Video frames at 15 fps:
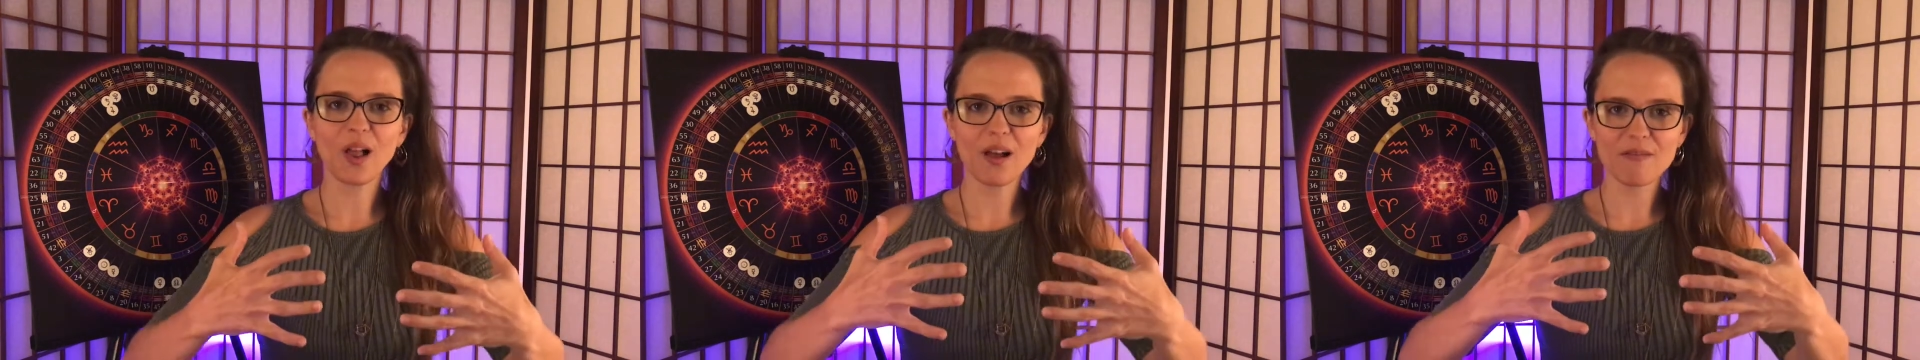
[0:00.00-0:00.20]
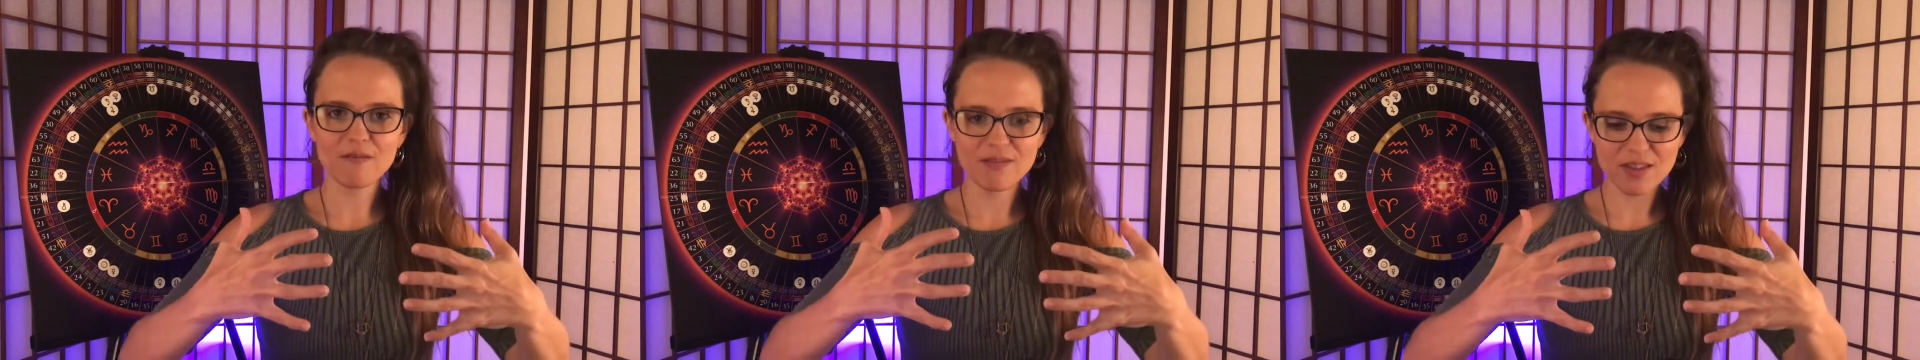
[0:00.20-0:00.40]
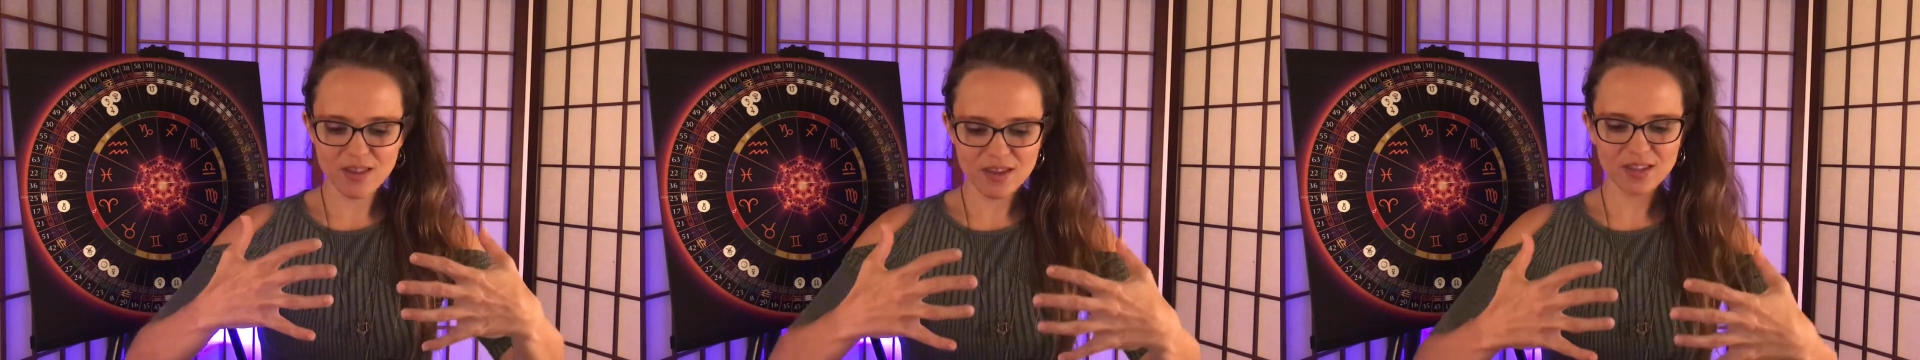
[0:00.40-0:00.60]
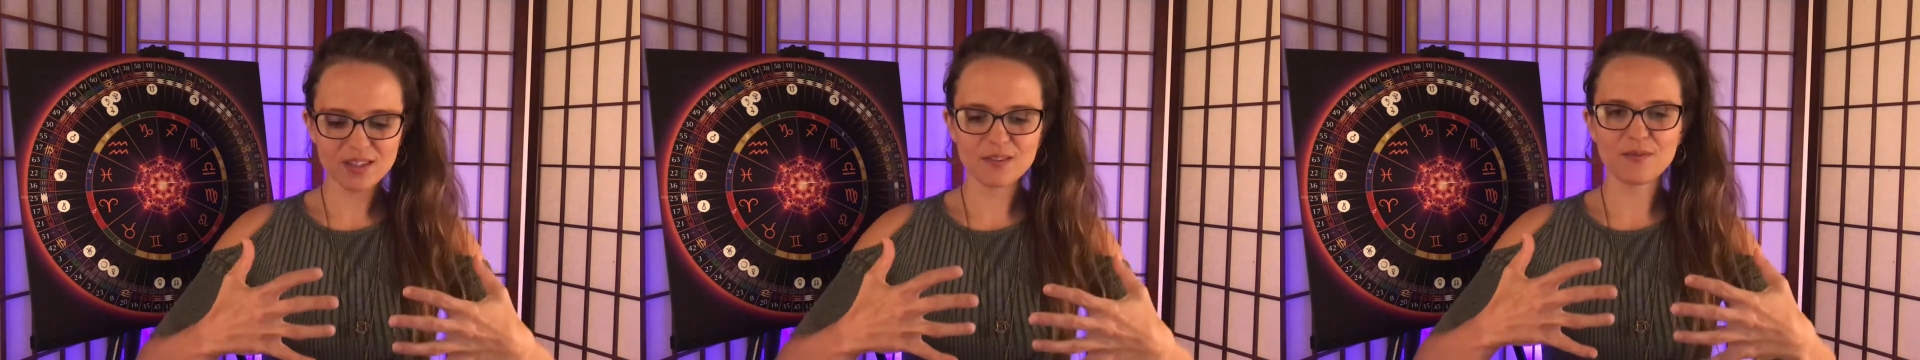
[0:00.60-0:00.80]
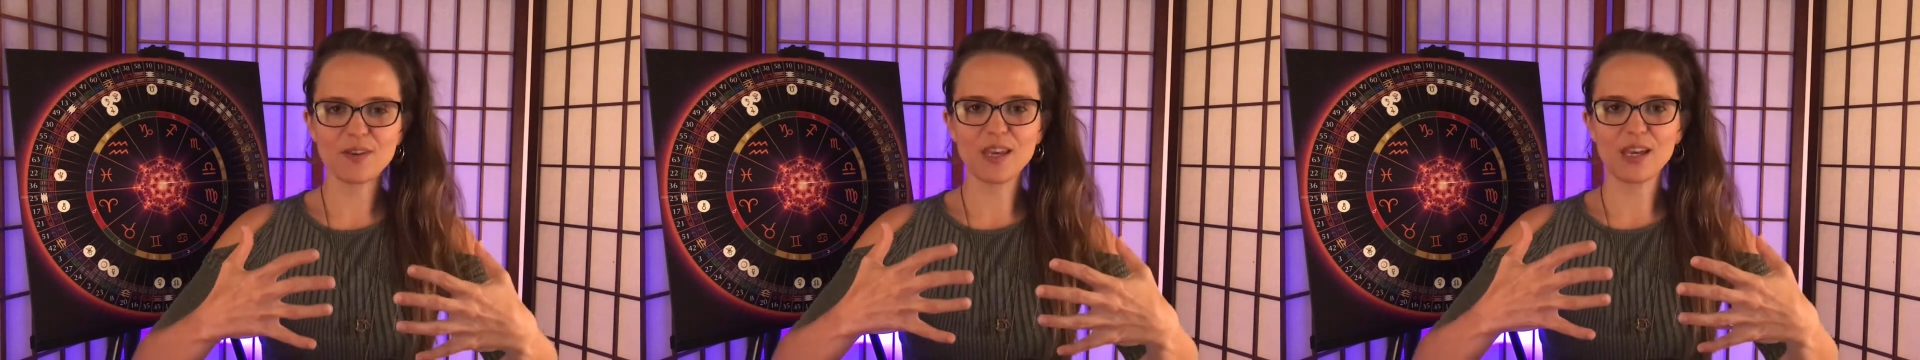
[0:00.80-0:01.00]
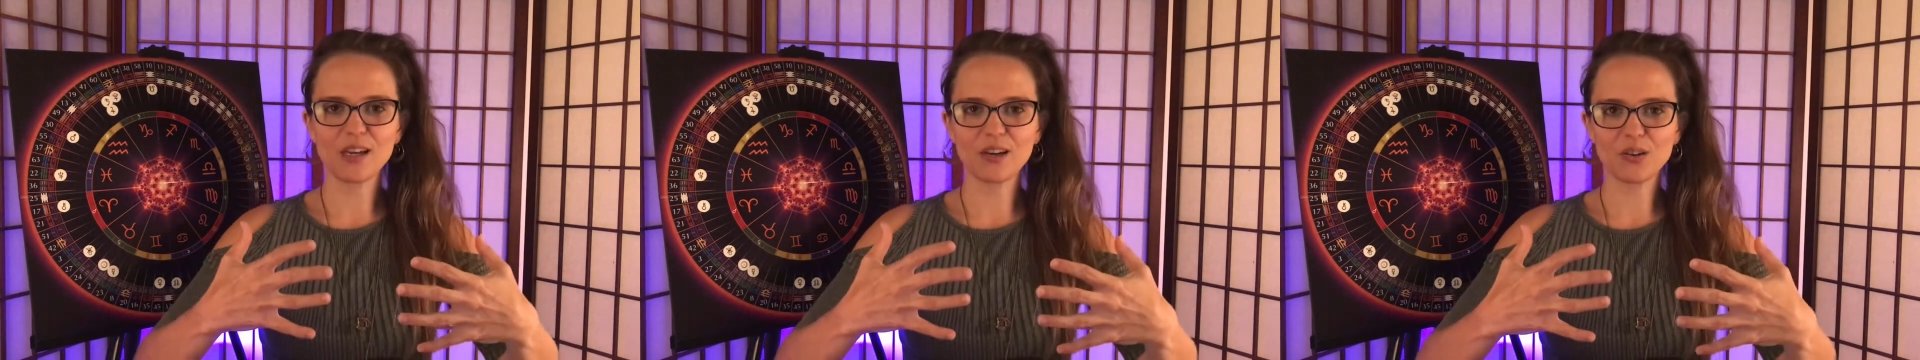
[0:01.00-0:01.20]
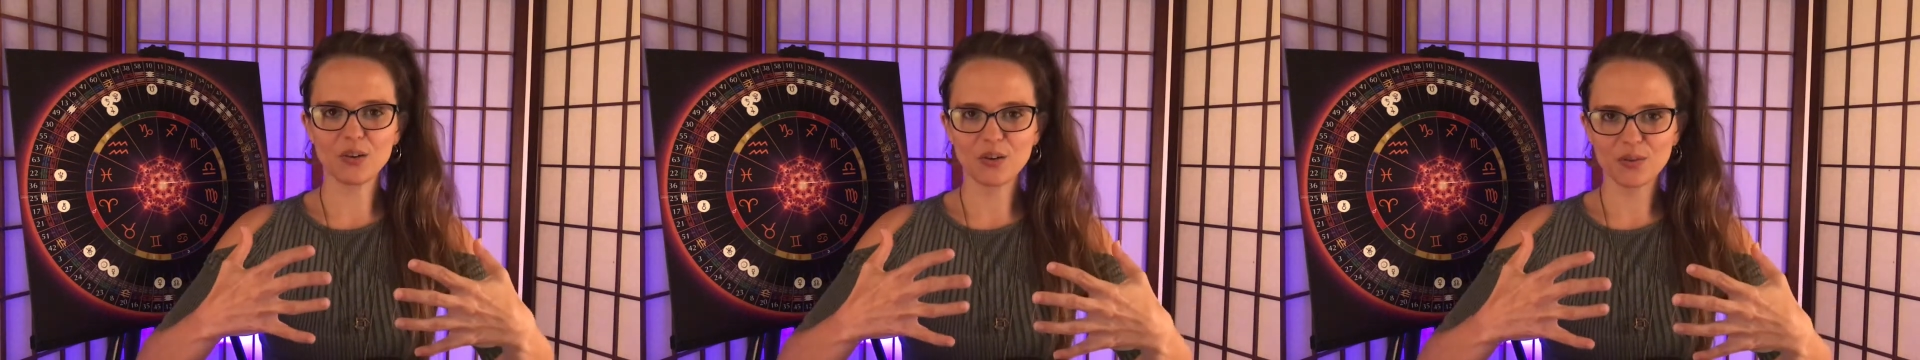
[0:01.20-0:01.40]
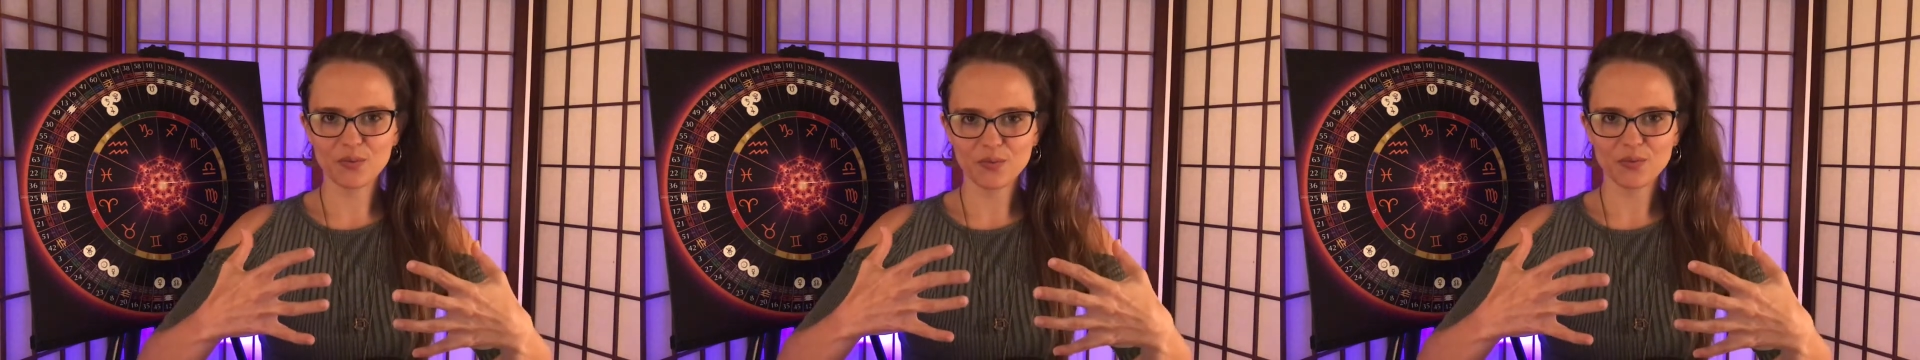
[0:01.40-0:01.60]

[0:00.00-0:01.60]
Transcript: of this vehicle?